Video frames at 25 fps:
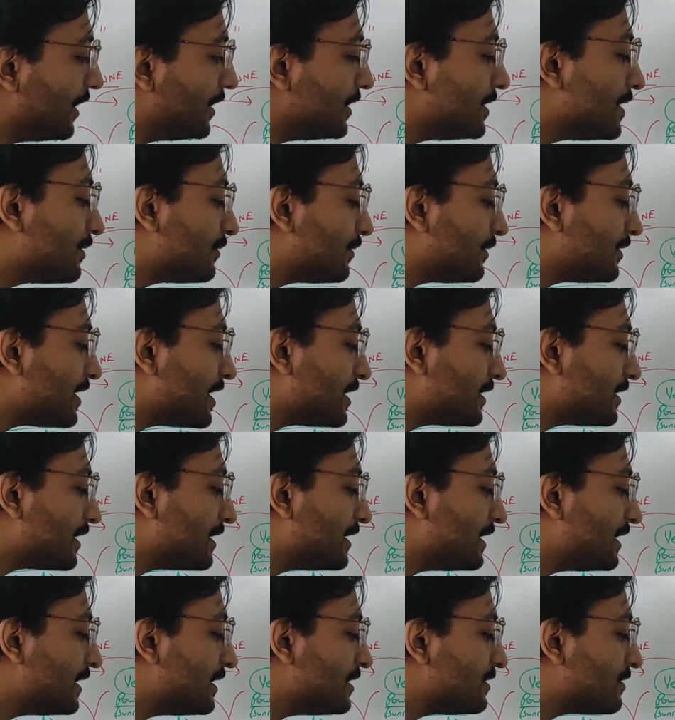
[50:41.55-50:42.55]
You take the
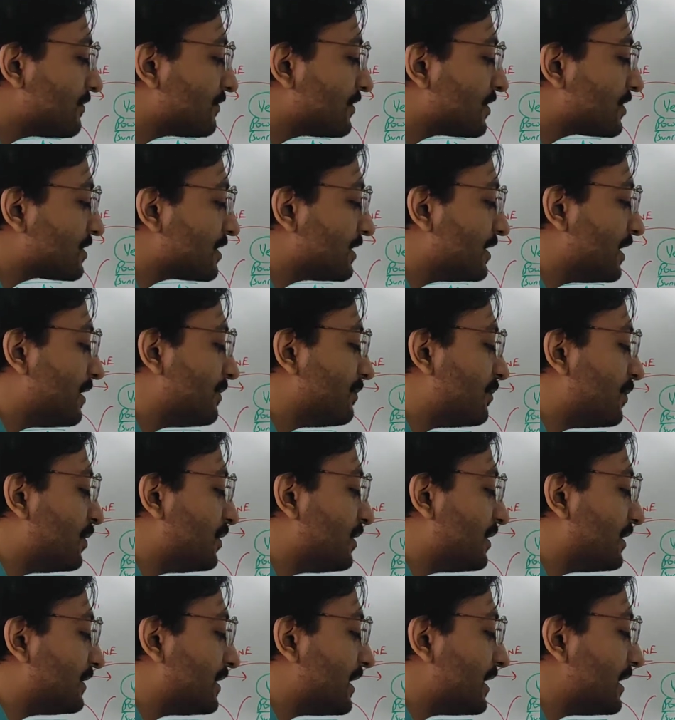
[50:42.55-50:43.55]
degrees of the sun and
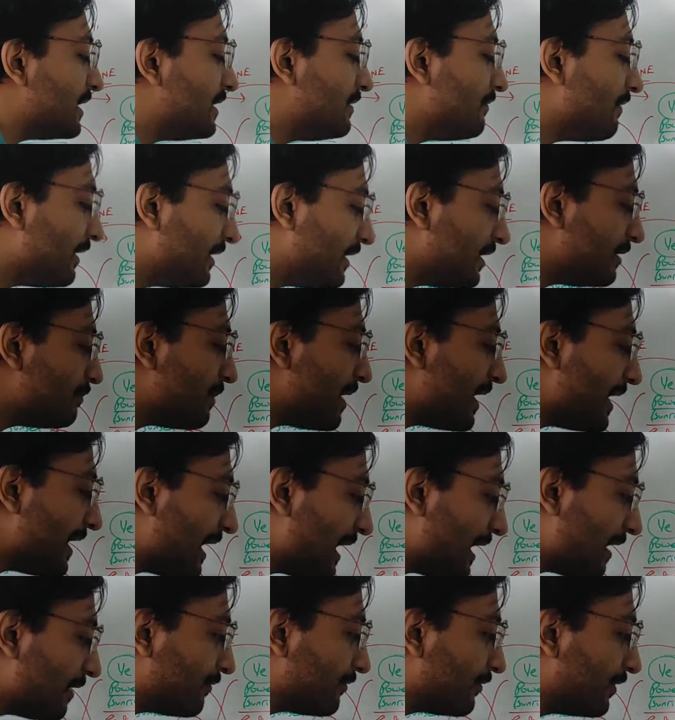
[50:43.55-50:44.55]
moon, then divide it by
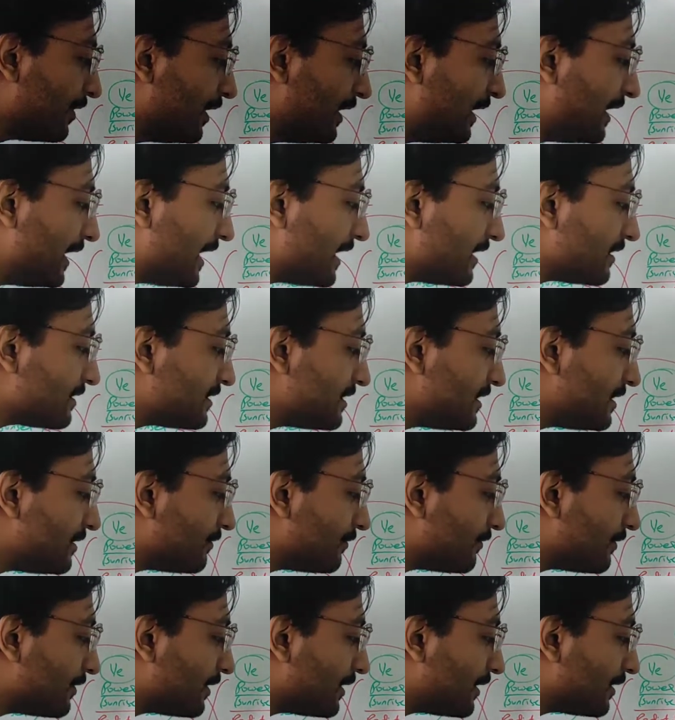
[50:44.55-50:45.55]
half and
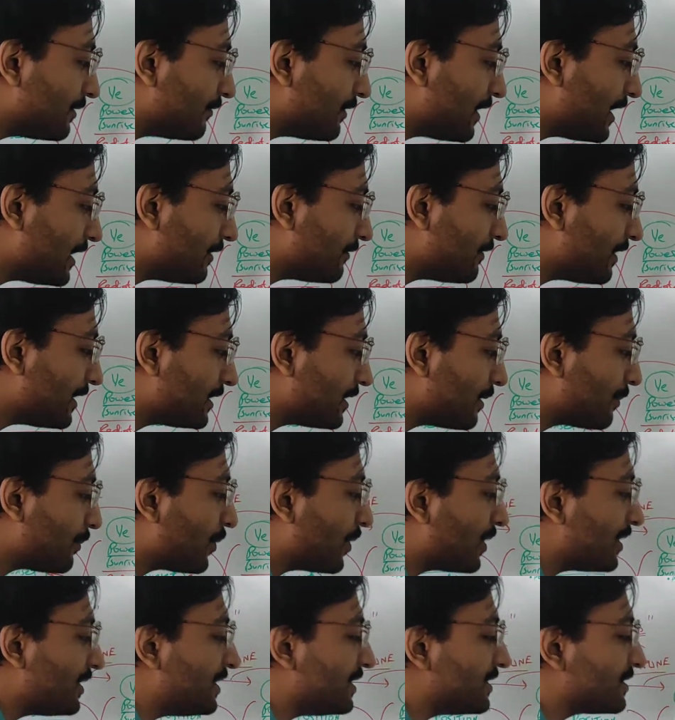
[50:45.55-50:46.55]
see where the
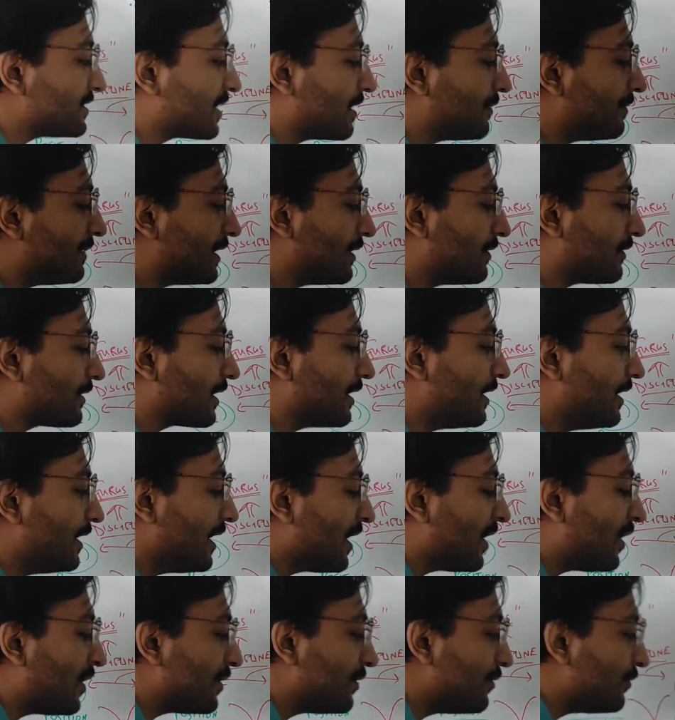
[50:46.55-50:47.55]
point is coming, okay,
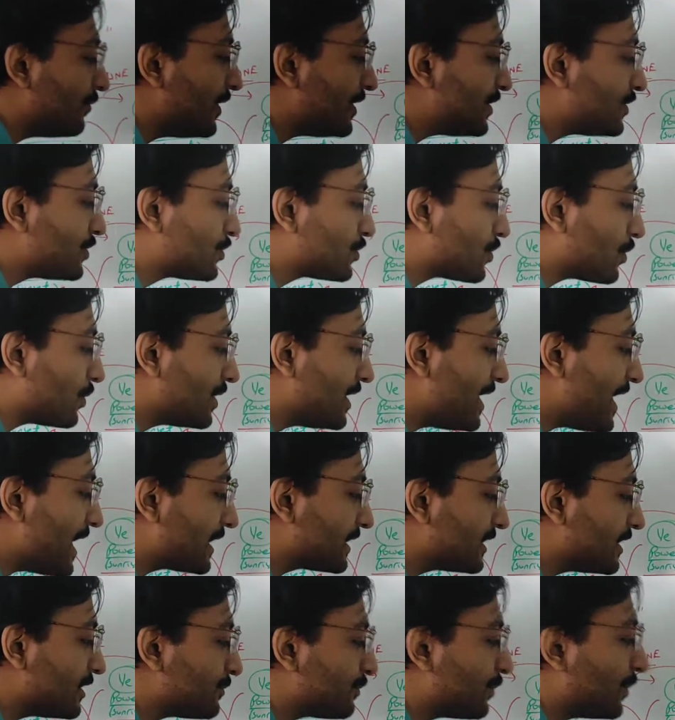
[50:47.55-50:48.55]
on which
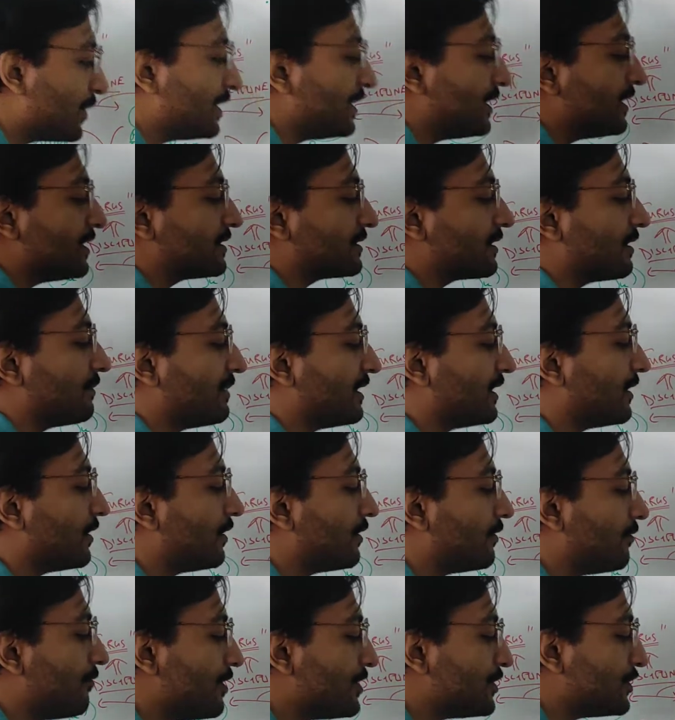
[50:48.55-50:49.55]
zodiac this point is coming,
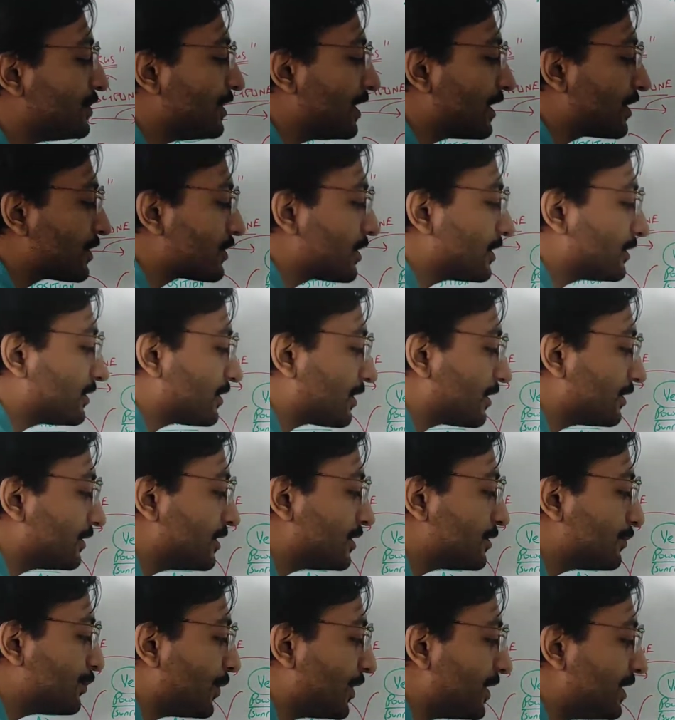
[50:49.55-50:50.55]
on which nakshatra
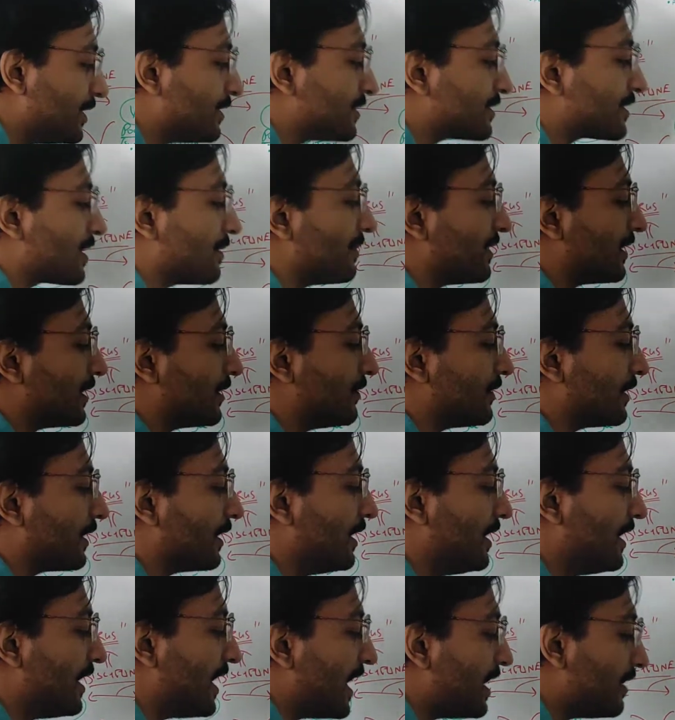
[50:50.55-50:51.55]
this point is coming,
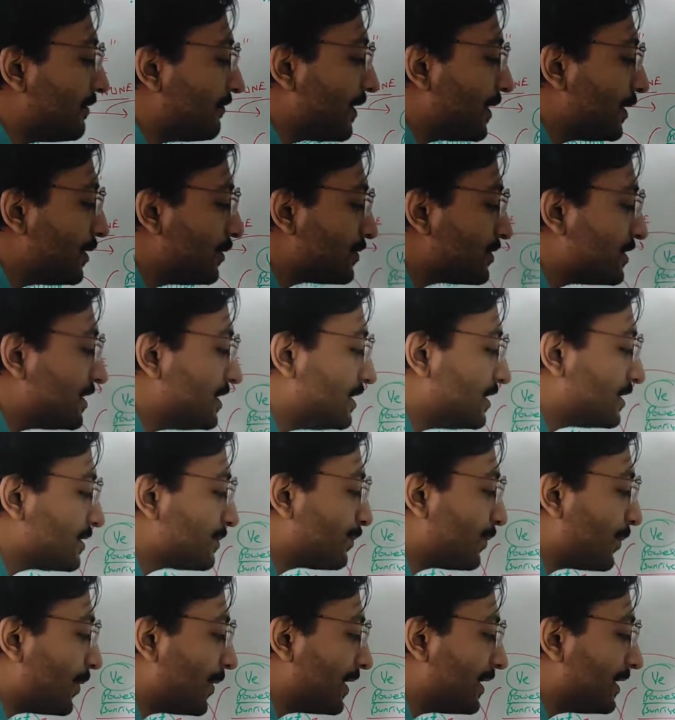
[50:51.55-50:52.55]
okay. And when you see
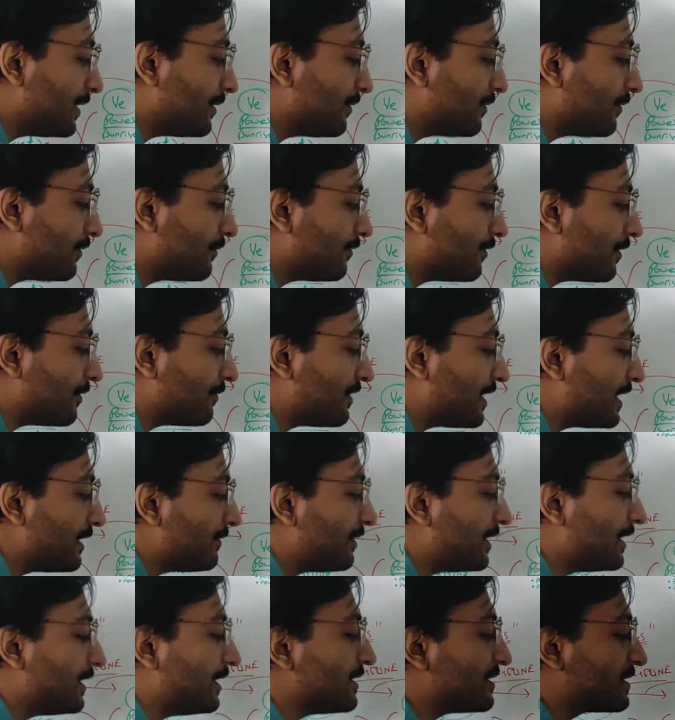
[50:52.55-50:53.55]
this point,
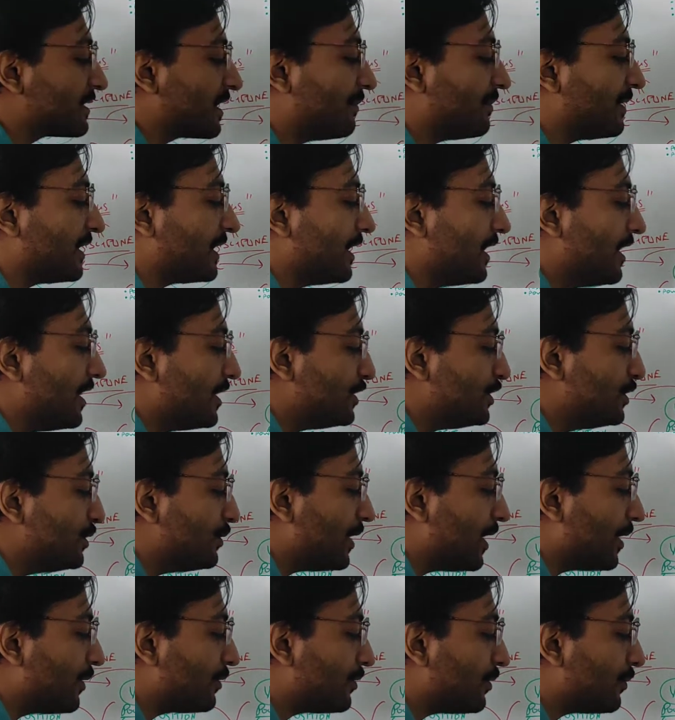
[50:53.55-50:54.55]
wherever it is coming, you
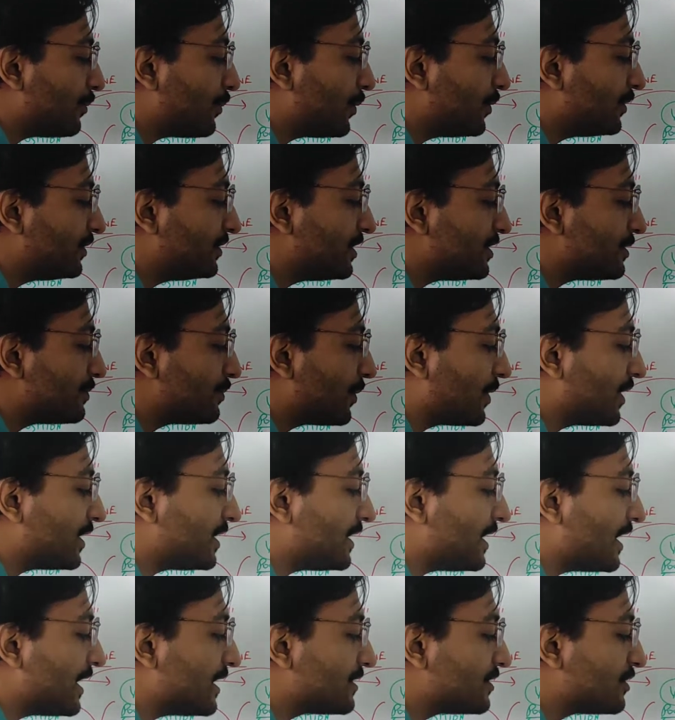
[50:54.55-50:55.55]
have to put this
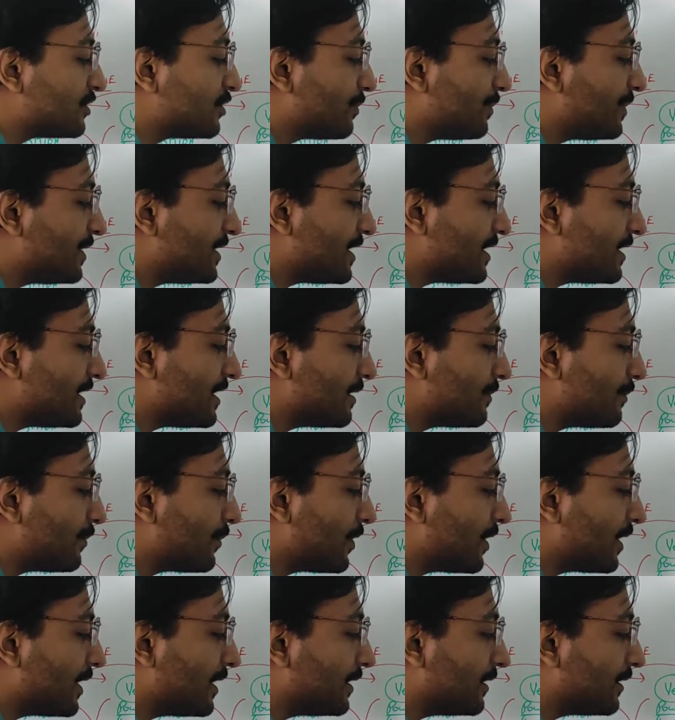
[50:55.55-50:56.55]
point as Jupiterian
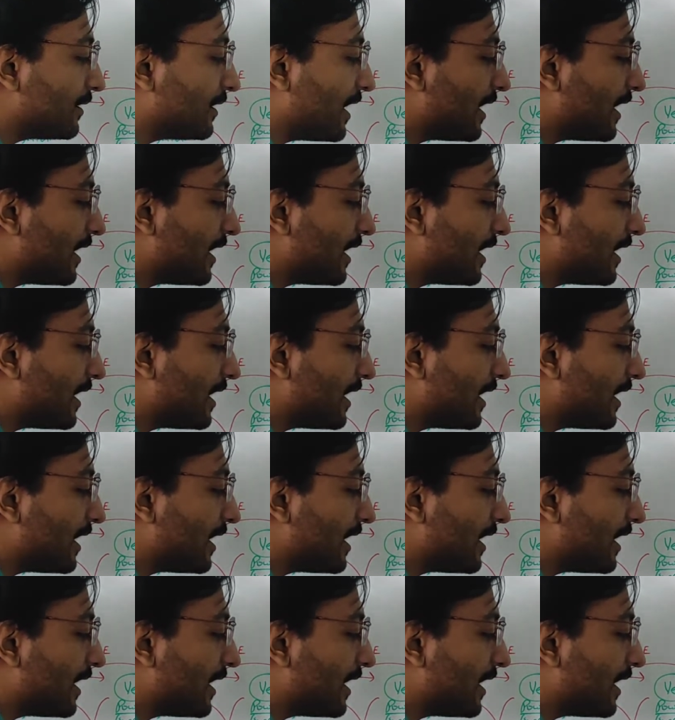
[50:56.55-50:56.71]
point.